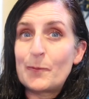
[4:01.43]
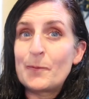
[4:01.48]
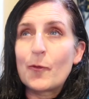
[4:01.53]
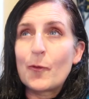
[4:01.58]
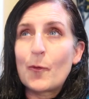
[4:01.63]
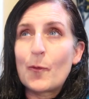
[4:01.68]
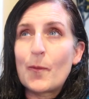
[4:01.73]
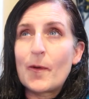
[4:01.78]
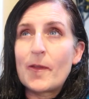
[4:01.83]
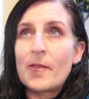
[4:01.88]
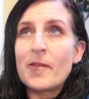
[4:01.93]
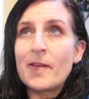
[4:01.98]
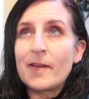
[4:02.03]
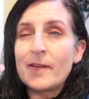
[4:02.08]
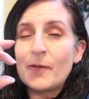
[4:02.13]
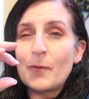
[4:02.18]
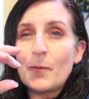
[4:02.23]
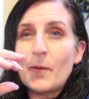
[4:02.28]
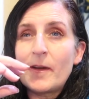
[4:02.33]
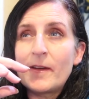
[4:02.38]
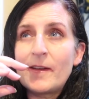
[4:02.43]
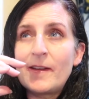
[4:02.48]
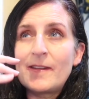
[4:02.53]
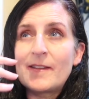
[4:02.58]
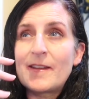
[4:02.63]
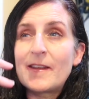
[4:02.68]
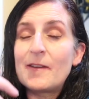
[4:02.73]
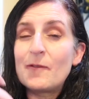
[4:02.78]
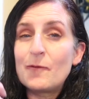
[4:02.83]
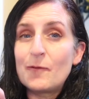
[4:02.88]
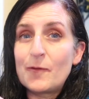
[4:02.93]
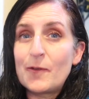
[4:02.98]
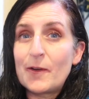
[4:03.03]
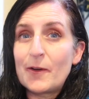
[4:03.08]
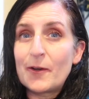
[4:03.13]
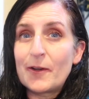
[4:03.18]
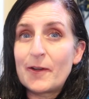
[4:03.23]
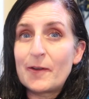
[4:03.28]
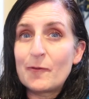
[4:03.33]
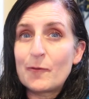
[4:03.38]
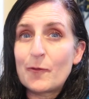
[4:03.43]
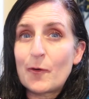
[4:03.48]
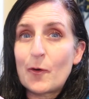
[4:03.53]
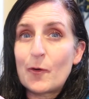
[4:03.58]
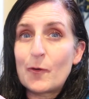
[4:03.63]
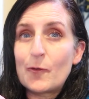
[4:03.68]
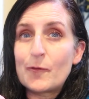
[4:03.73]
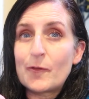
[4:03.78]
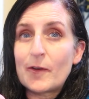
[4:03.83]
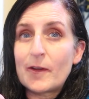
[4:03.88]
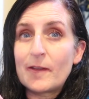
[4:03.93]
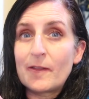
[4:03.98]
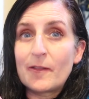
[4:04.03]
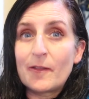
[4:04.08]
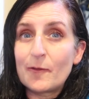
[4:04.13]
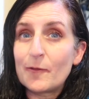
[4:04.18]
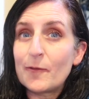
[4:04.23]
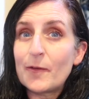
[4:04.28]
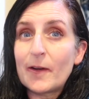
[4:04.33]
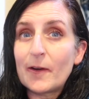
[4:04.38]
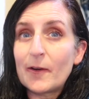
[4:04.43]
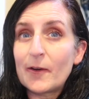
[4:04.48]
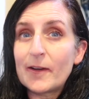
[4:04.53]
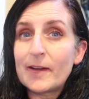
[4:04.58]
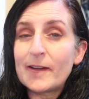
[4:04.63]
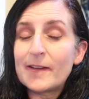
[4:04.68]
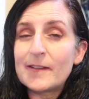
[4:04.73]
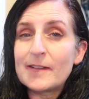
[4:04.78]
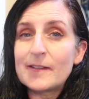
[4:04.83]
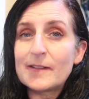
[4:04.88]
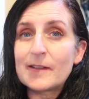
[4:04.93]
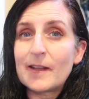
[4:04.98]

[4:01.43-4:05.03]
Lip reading: So in this one, he's getting very involved in the fairies,